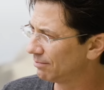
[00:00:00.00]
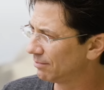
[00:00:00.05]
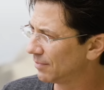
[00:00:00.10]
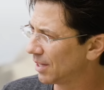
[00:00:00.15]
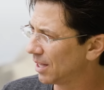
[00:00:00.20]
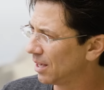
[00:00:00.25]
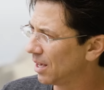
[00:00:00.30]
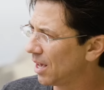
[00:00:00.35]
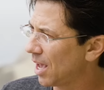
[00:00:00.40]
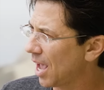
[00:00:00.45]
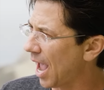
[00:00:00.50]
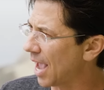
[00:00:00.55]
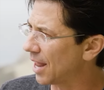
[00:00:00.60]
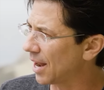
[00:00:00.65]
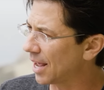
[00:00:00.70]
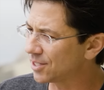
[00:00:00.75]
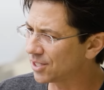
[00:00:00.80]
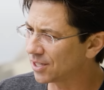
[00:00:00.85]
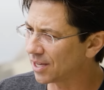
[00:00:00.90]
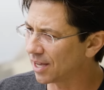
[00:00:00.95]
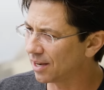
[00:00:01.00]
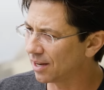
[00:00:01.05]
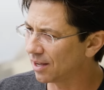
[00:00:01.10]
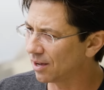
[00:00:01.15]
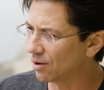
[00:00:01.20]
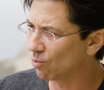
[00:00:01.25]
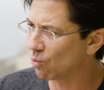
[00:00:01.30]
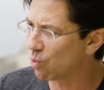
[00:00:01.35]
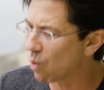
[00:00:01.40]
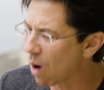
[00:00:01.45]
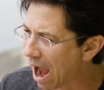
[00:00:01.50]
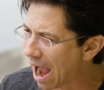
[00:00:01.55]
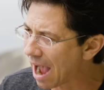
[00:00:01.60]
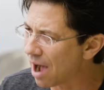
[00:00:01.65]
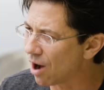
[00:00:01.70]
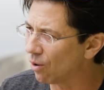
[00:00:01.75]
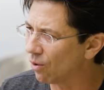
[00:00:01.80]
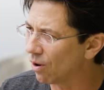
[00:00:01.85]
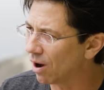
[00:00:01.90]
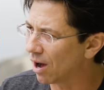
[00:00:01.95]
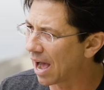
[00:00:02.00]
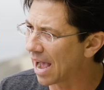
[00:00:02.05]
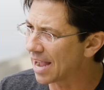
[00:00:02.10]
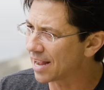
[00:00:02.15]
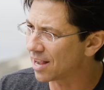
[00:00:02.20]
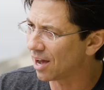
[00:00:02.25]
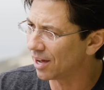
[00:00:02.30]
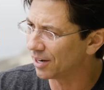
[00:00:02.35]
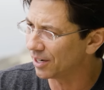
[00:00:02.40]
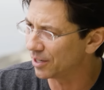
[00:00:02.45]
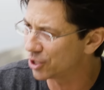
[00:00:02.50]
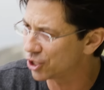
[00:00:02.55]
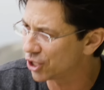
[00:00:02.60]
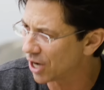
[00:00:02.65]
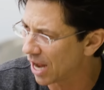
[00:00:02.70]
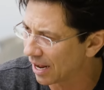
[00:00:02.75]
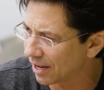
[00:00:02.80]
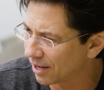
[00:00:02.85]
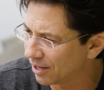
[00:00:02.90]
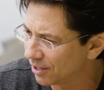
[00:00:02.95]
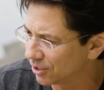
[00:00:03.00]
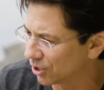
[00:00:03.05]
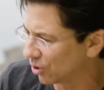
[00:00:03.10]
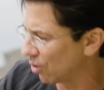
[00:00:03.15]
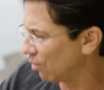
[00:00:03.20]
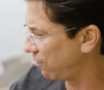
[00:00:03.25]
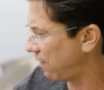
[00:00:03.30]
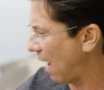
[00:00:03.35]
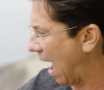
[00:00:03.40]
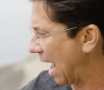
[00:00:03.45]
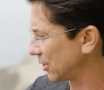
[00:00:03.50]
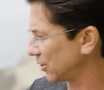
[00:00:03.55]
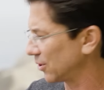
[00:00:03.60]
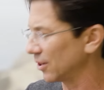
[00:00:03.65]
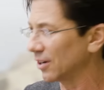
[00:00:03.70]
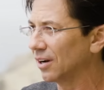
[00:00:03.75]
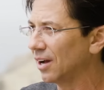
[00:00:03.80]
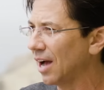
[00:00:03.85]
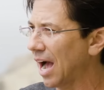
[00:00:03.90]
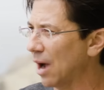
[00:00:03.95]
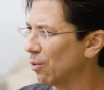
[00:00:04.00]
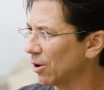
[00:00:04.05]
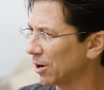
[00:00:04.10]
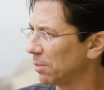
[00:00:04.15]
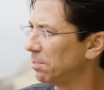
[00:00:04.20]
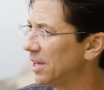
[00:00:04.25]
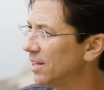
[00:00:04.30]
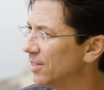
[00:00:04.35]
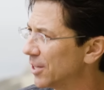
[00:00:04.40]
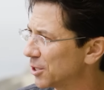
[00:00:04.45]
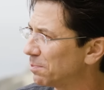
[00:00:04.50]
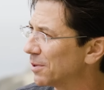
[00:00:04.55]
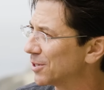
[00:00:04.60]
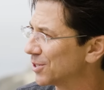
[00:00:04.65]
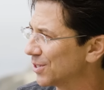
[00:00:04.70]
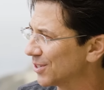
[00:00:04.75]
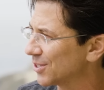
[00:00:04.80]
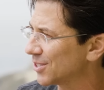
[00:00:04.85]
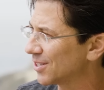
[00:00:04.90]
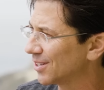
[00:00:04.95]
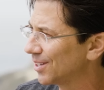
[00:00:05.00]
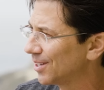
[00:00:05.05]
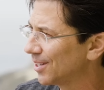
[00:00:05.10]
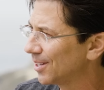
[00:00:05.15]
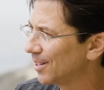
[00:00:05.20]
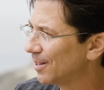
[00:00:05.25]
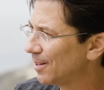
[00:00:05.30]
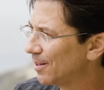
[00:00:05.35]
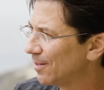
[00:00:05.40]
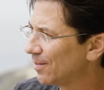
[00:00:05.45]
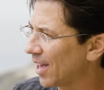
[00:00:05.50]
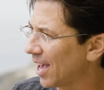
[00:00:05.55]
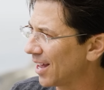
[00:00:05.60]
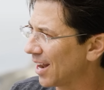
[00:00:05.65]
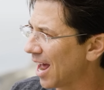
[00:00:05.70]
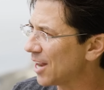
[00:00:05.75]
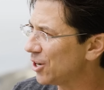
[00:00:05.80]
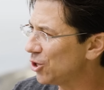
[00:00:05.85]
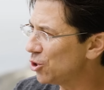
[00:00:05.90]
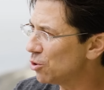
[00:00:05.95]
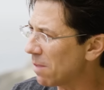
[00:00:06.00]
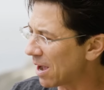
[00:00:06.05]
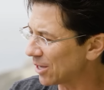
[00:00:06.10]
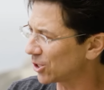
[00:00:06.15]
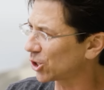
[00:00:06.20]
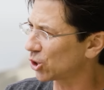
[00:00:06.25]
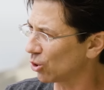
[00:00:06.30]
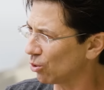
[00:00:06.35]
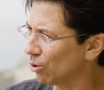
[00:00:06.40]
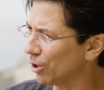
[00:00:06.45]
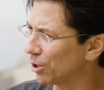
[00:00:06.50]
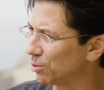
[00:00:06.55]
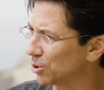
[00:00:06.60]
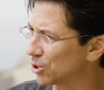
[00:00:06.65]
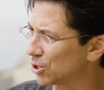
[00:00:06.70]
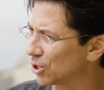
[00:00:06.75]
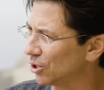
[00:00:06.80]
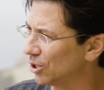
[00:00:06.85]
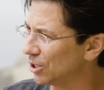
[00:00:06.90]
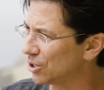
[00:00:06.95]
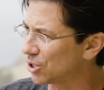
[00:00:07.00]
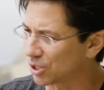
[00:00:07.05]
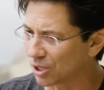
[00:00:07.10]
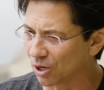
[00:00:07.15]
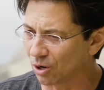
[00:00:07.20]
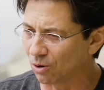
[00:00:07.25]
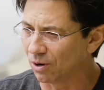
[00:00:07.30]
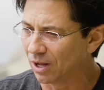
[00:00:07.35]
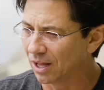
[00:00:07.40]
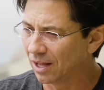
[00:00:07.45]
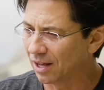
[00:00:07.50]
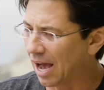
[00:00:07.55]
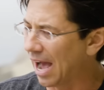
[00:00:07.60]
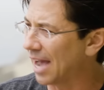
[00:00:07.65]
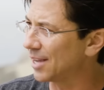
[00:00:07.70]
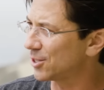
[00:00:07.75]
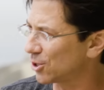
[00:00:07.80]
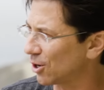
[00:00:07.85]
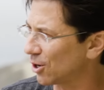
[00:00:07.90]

Yes. And I said, wow, I cut a check to go faster. I want to be in this business. Mm-hmm. And I knew my story was good, so I